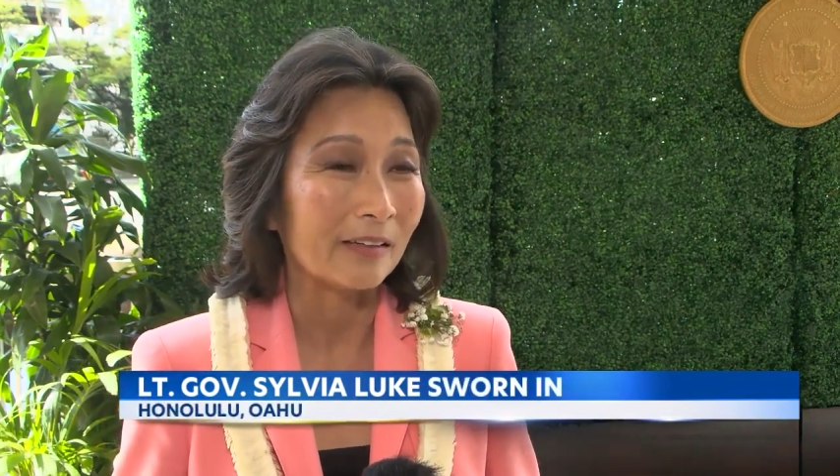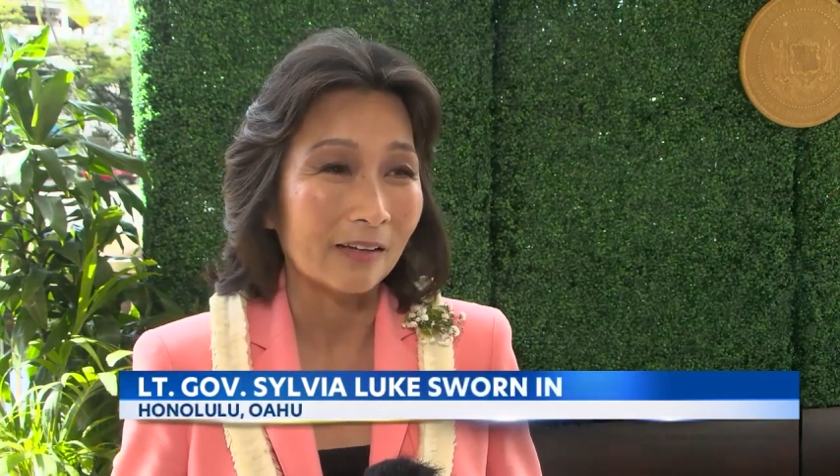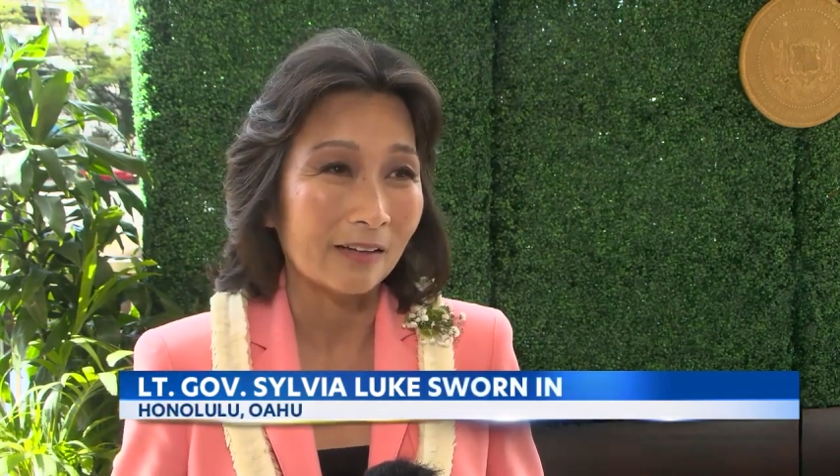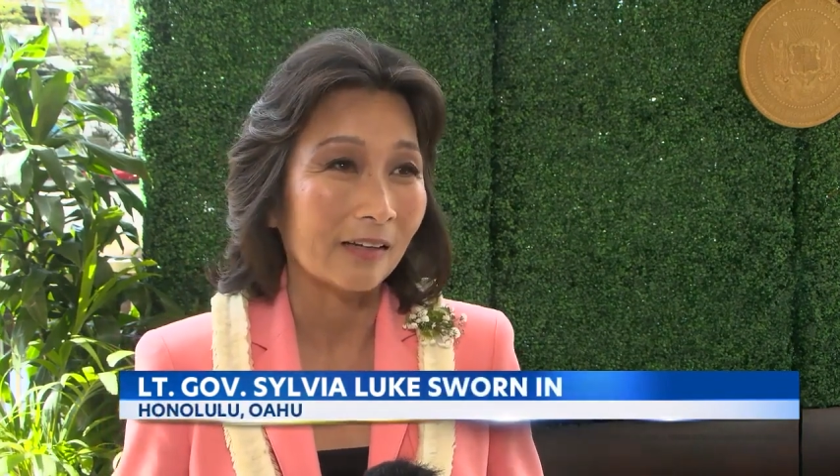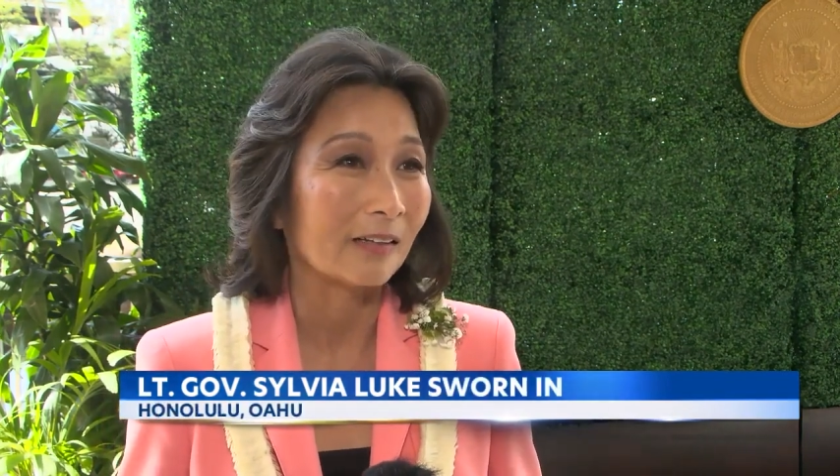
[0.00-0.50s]

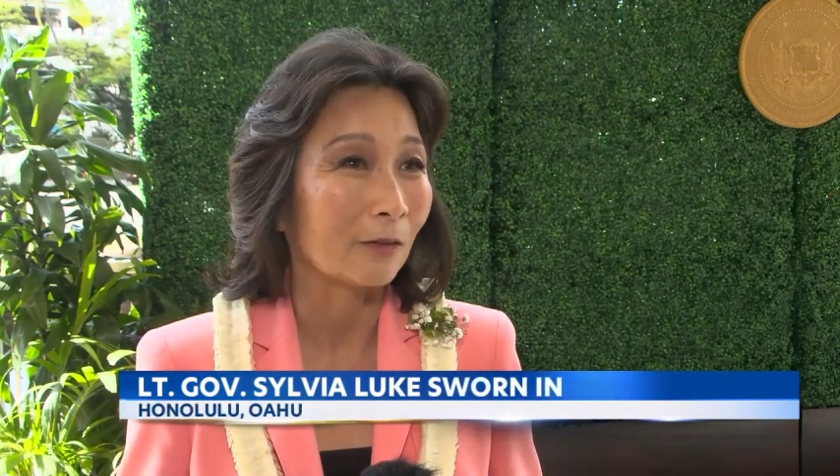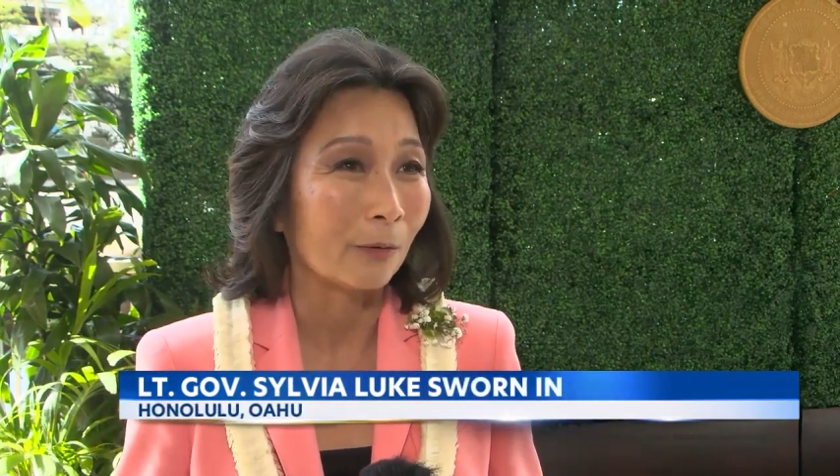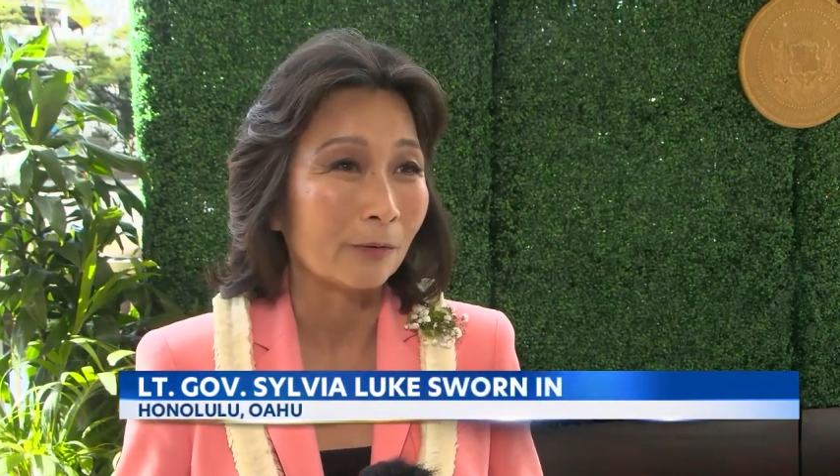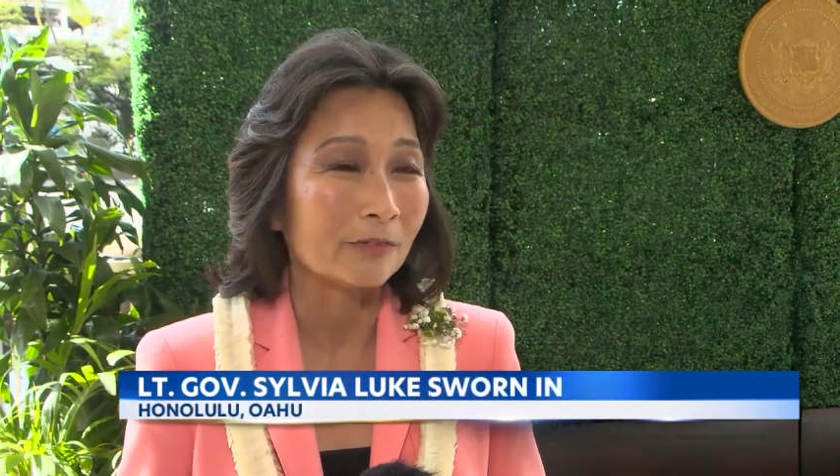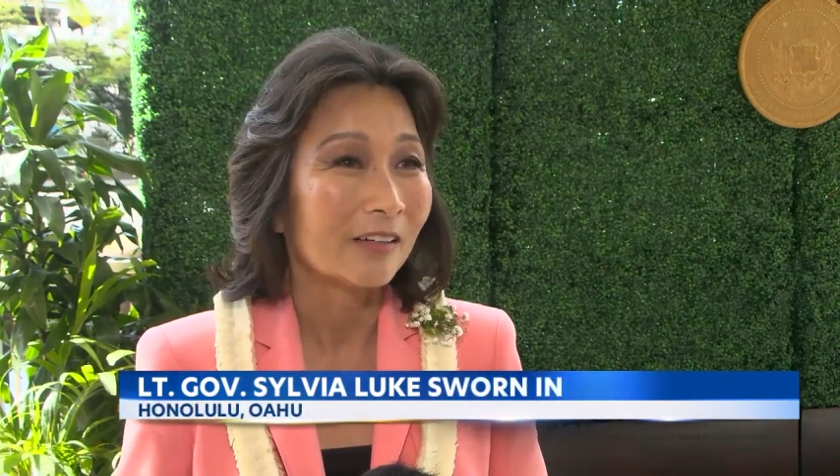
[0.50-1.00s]
and getting
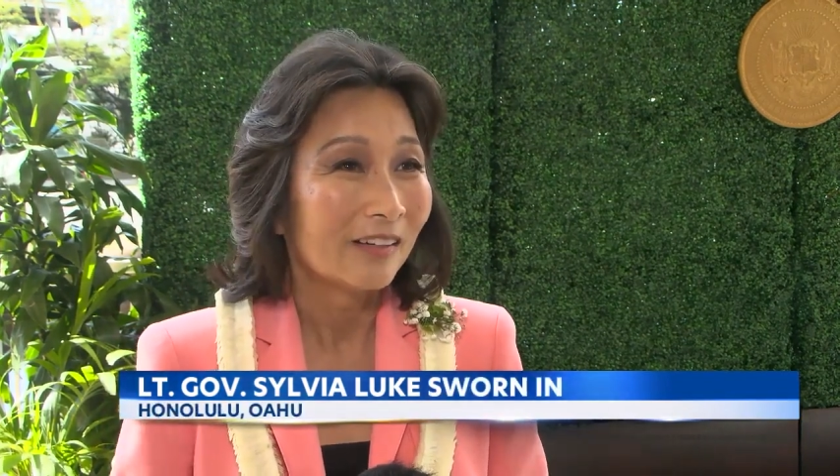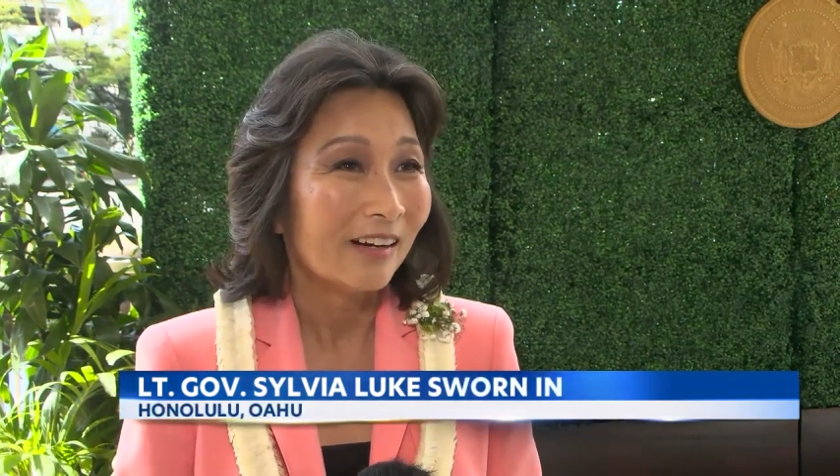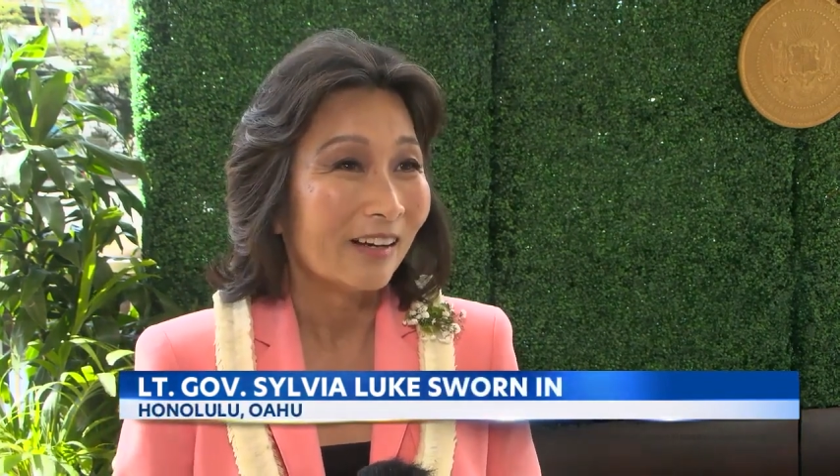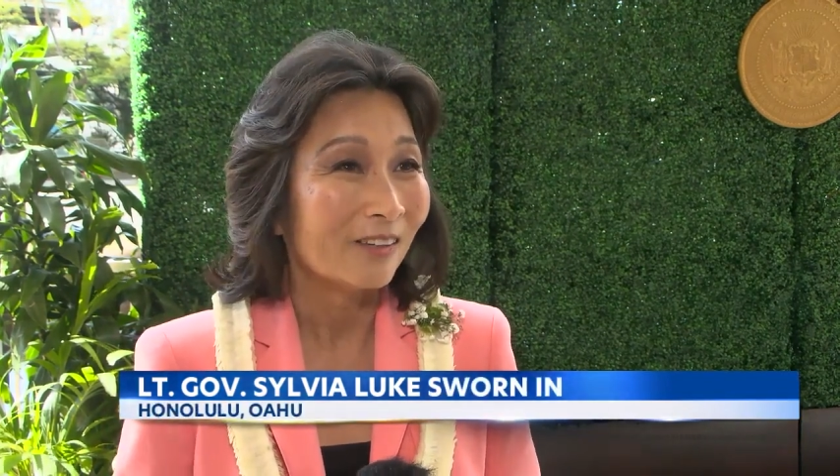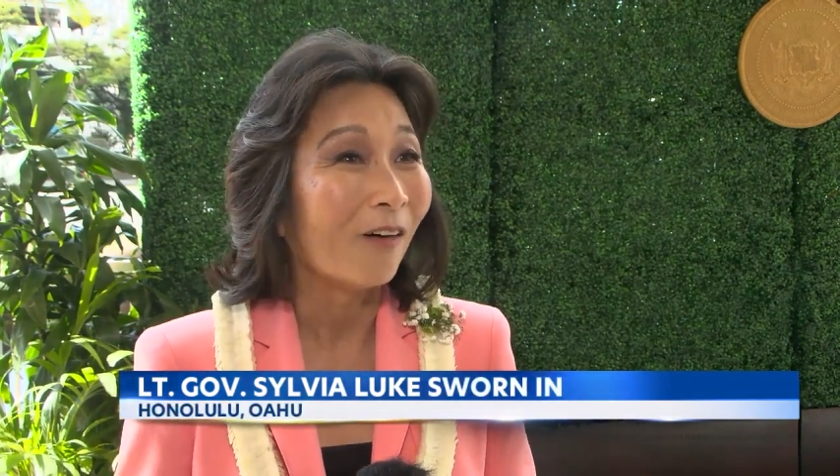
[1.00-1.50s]
those
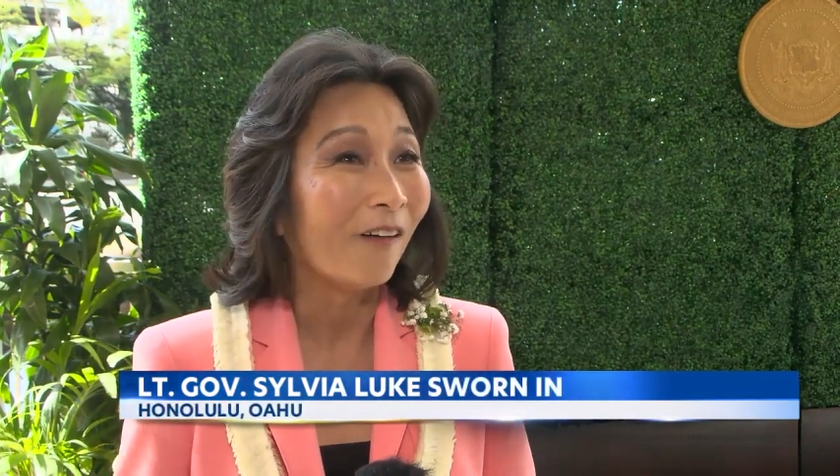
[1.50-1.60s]
uh,